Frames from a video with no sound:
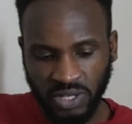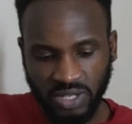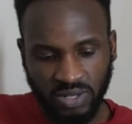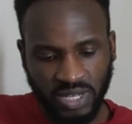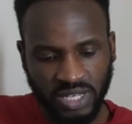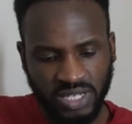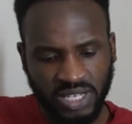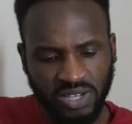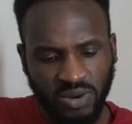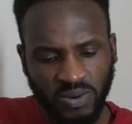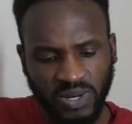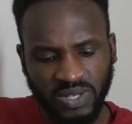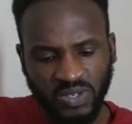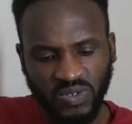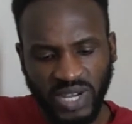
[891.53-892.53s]
As you can see
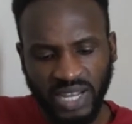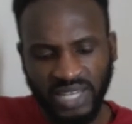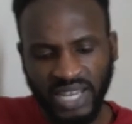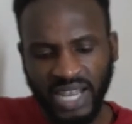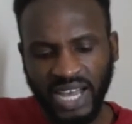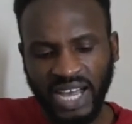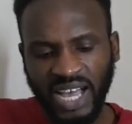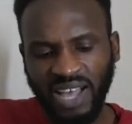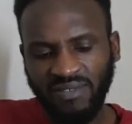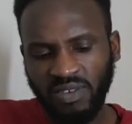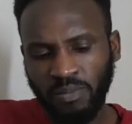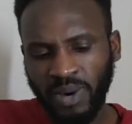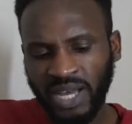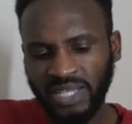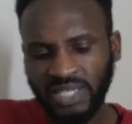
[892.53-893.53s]
currently right now, I have
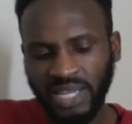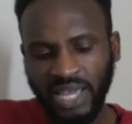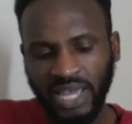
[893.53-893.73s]
about